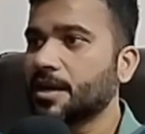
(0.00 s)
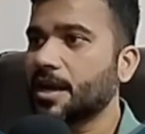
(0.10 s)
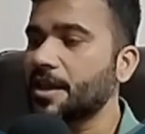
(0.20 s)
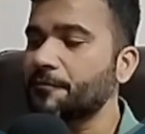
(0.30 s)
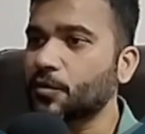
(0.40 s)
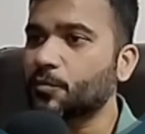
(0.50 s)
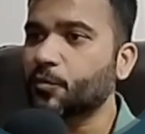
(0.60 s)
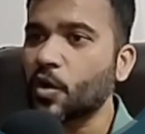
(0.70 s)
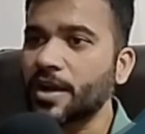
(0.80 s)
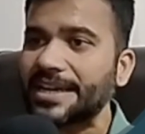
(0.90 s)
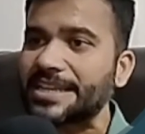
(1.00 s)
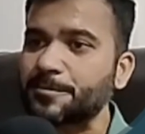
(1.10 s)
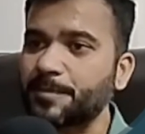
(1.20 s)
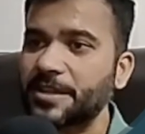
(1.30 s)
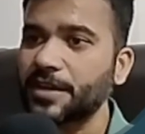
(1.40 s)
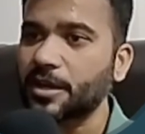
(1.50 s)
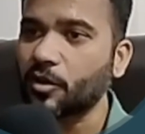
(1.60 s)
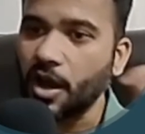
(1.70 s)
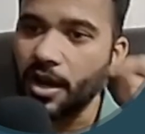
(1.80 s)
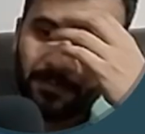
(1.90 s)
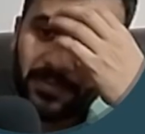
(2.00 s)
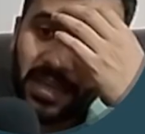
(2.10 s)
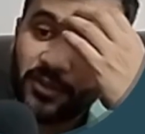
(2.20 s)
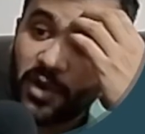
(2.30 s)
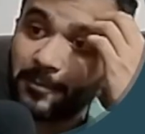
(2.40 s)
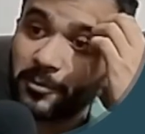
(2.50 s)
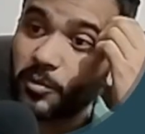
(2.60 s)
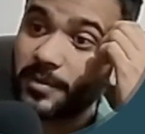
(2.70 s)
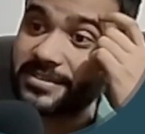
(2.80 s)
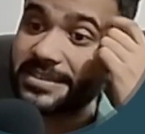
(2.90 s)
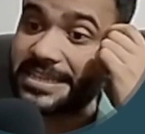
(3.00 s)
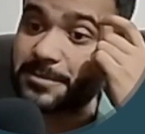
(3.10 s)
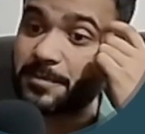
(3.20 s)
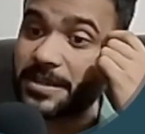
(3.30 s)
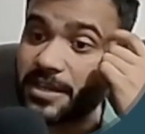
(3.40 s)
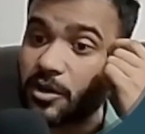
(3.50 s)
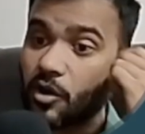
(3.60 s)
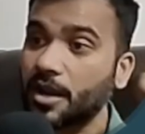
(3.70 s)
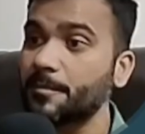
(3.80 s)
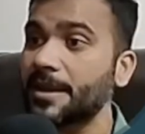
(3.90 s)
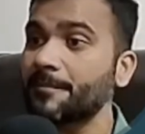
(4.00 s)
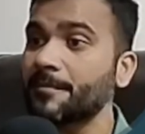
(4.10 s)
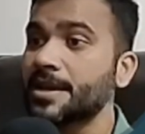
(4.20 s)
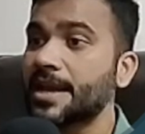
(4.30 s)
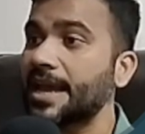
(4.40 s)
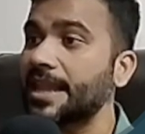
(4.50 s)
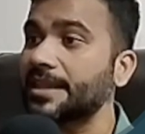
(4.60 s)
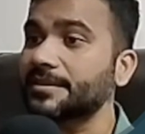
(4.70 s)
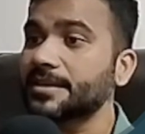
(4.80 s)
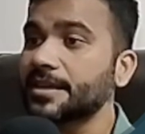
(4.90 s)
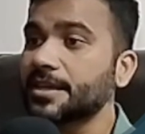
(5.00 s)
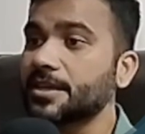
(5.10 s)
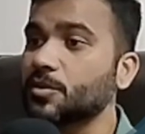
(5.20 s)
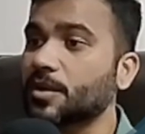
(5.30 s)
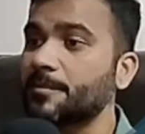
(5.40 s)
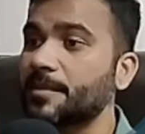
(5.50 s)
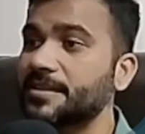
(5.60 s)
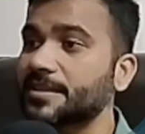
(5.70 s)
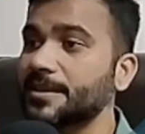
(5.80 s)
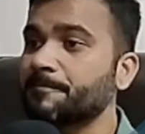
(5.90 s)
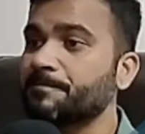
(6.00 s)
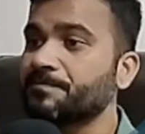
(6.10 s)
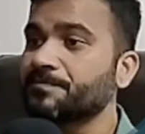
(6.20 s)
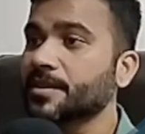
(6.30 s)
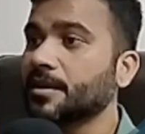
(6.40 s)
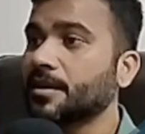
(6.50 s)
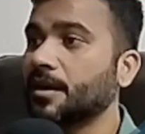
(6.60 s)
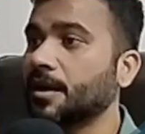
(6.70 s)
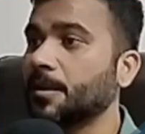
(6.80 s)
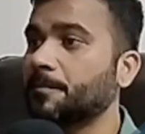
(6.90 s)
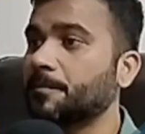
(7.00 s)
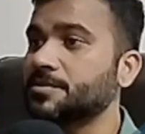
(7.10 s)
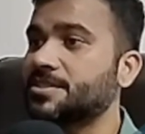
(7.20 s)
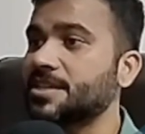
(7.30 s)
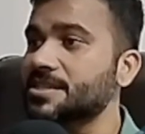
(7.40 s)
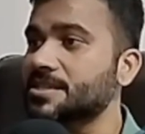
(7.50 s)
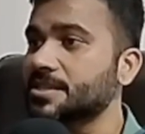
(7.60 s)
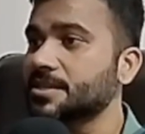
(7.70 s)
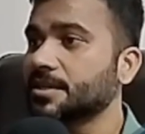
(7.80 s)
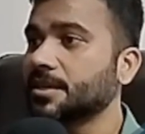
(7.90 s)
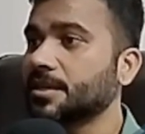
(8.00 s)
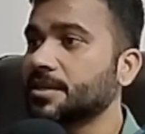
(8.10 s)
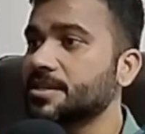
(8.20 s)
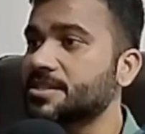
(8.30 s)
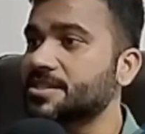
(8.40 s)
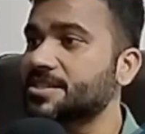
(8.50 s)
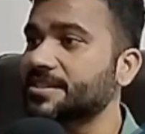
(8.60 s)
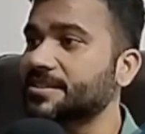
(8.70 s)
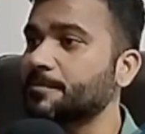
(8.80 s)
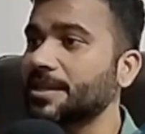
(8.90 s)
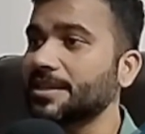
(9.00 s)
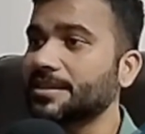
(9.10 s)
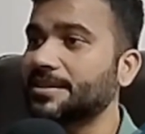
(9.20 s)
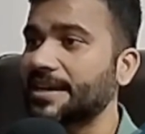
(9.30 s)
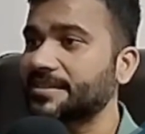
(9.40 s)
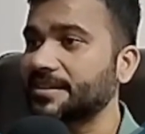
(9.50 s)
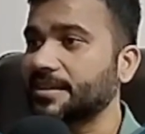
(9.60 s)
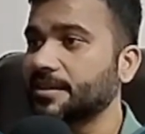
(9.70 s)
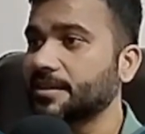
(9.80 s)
If you want a specific column, then you have to mention the specific column name, else you can mention just strict symbol, that's it.